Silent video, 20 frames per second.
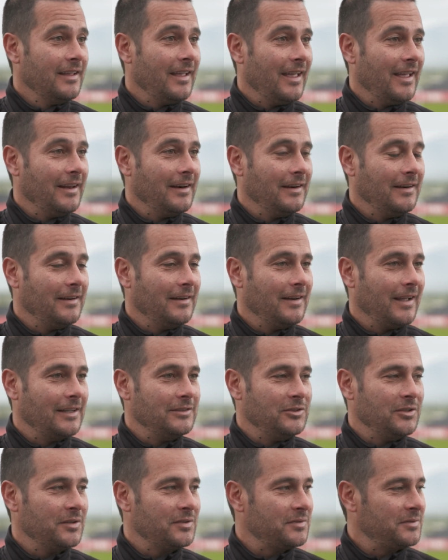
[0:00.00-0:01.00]
And I
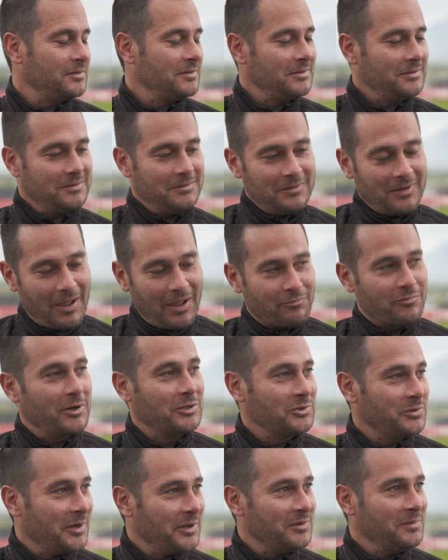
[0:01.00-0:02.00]
just
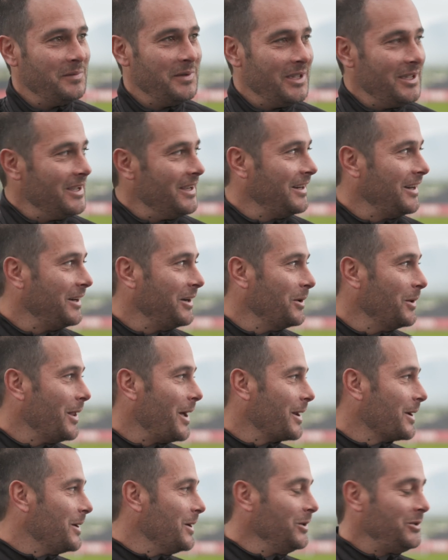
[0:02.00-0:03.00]
frustrates me, and I know a
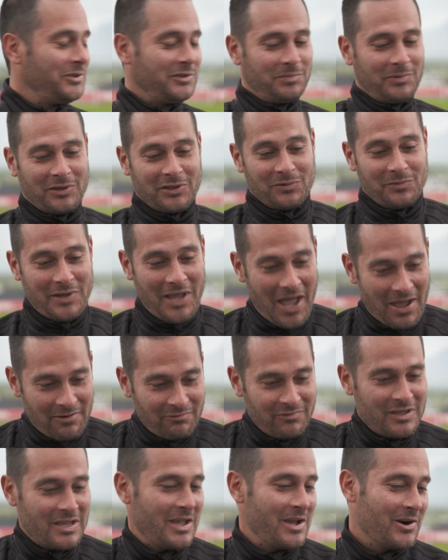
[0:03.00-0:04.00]
lot of coaches because we have
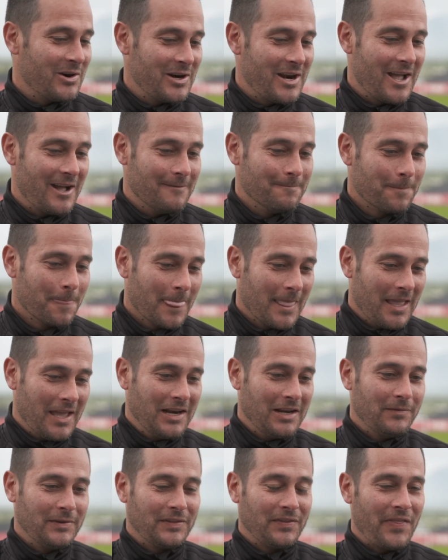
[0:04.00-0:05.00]
VAR now,
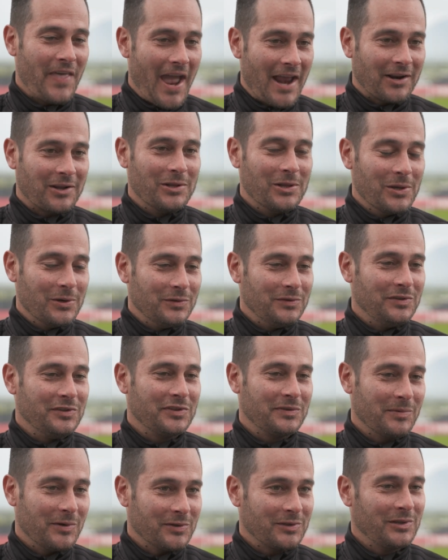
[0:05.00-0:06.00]
and if it's that close, you're
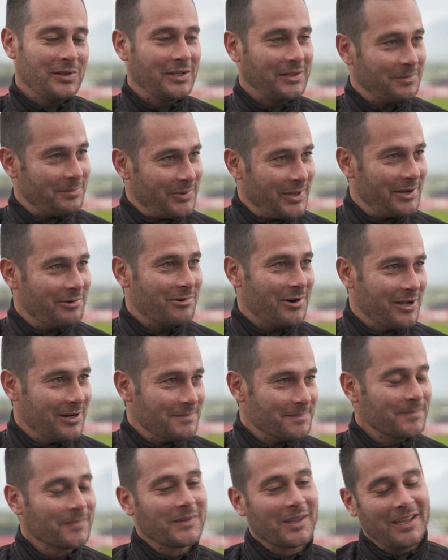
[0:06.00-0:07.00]
supposed to let the play
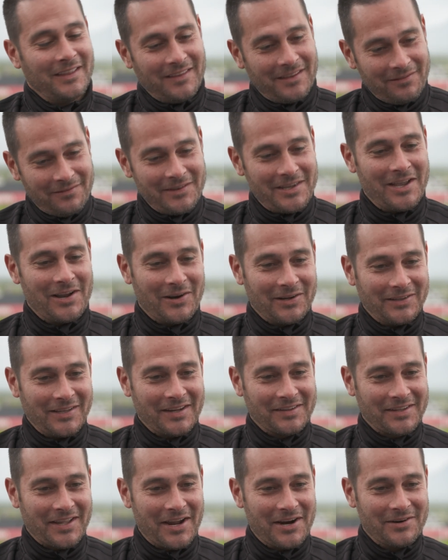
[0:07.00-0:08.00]
run, and then VAR
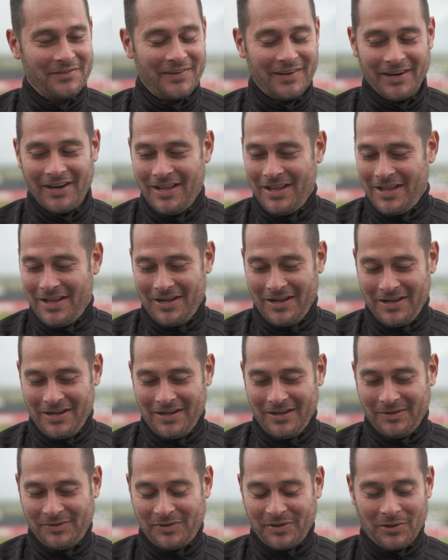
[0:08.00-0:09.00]
takes care of it.
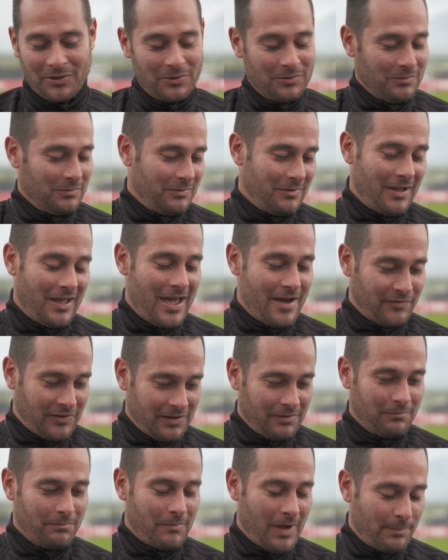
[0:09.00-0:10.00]
Uh, so
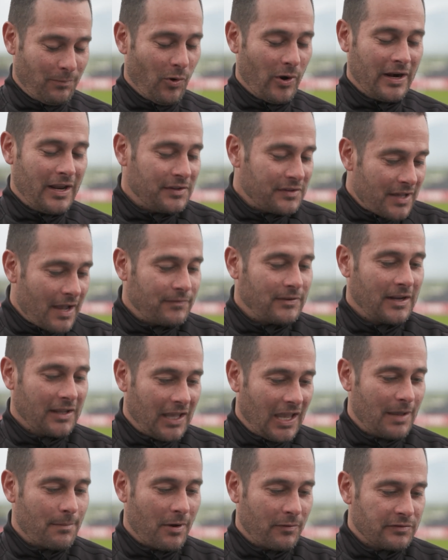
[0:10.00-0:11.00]
after my point is after the
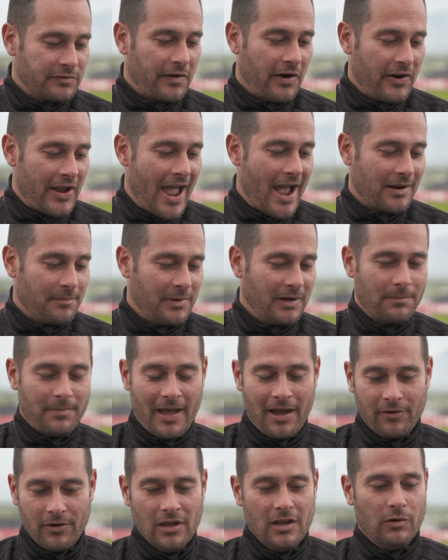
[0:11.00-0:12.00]
game, I was very adamant
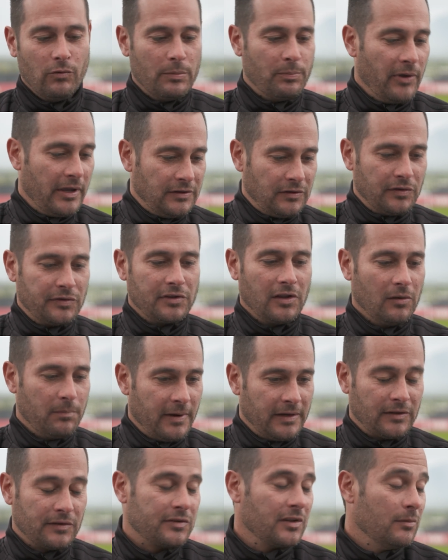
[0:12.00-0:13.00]
about we played too slow,
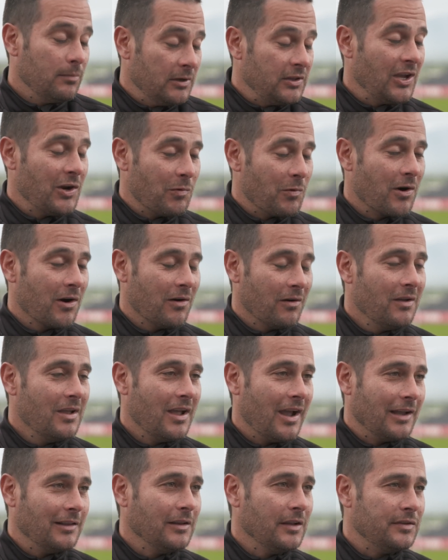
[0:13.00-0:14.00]
played too slow, but there were
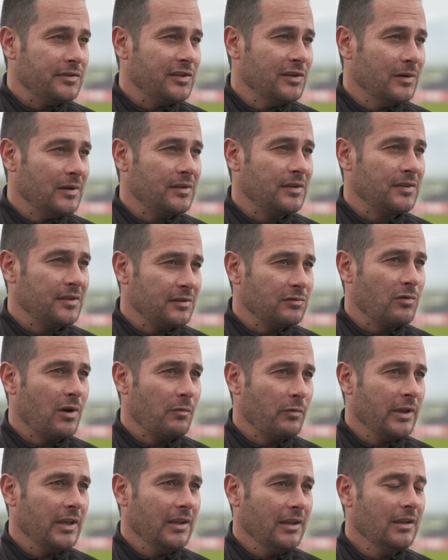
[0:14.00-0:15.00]
at least two instances
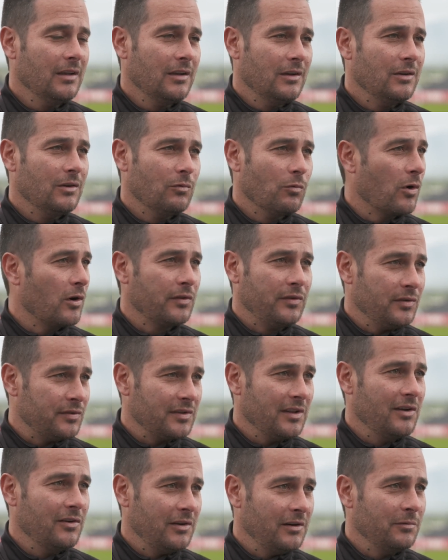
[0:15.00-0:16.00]
when we weren't too
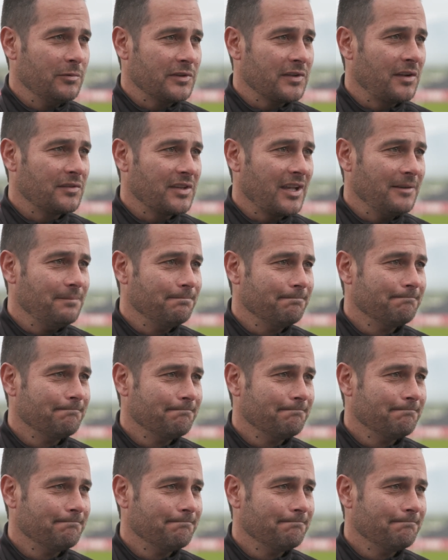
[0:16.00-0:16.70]
slow and it was onside.